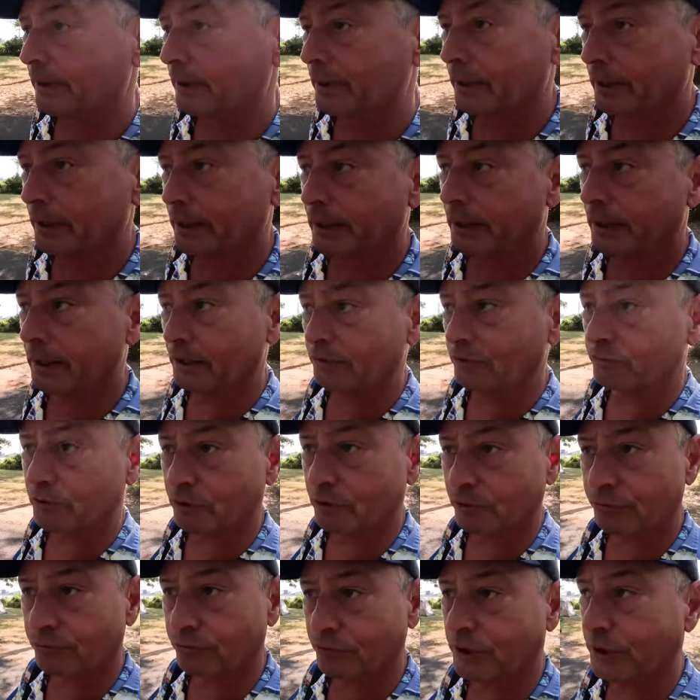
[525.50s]
Uh, let's
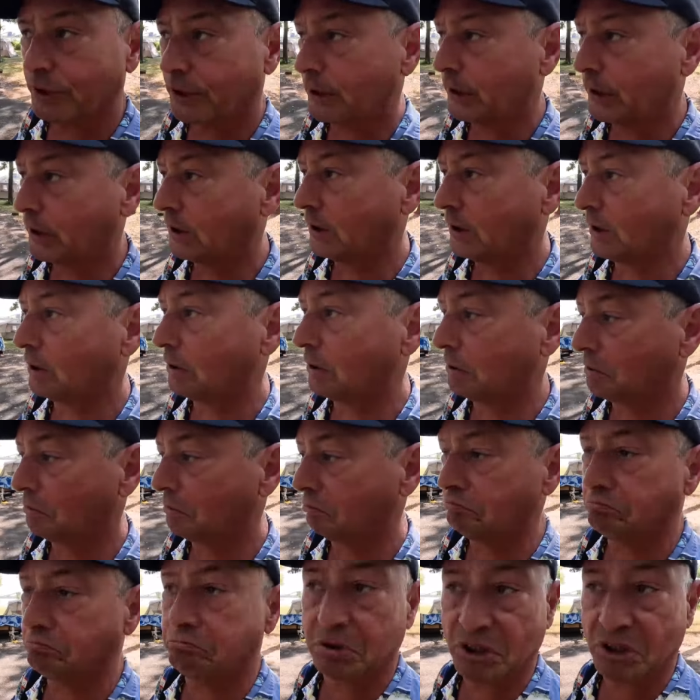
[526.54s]
go see,
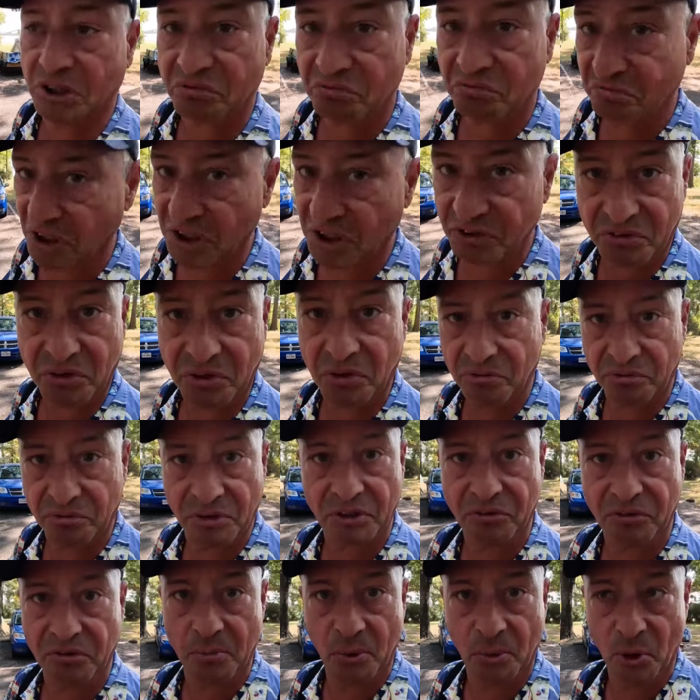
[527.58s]
let's, let's go
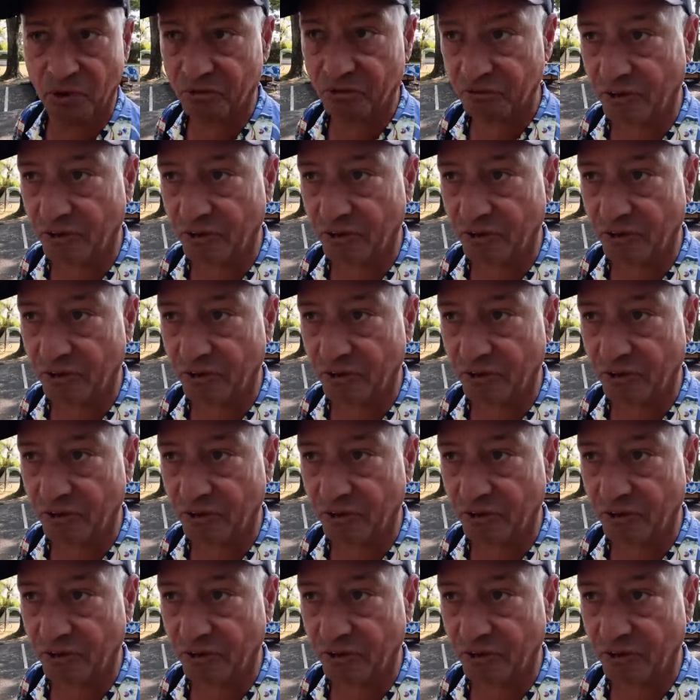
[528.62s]
see some more